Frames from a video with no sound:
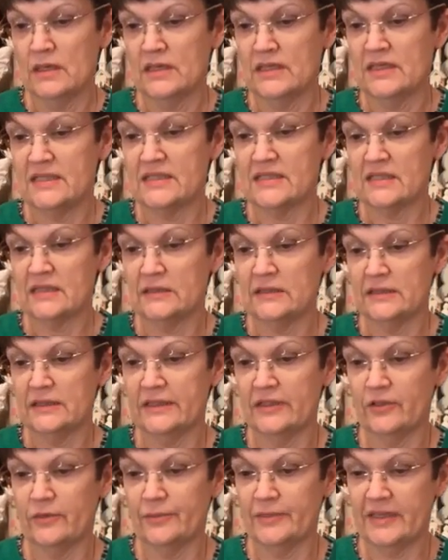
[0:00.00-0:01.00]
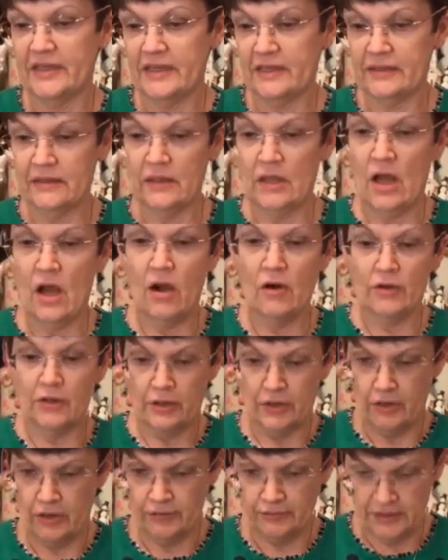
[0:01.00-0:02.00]
And it's a little bit
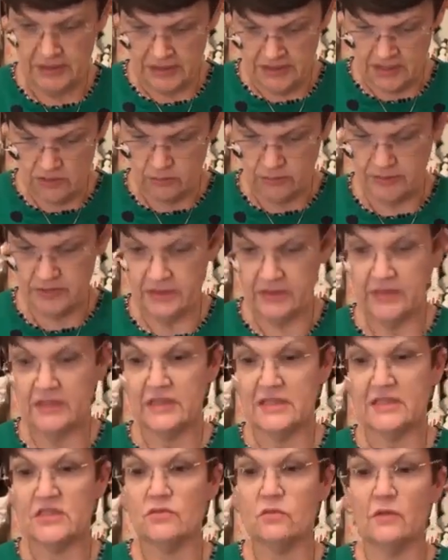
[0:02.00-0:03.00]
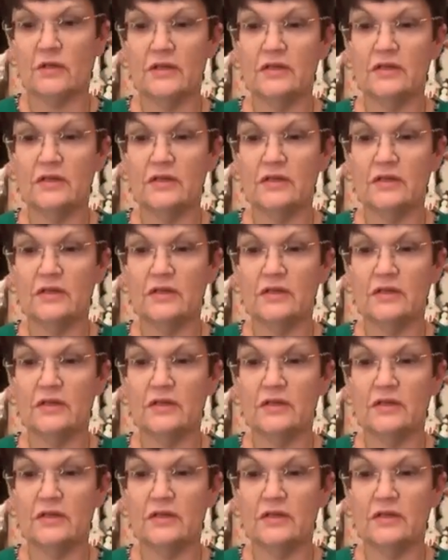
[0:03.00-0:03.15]
longer on this one than this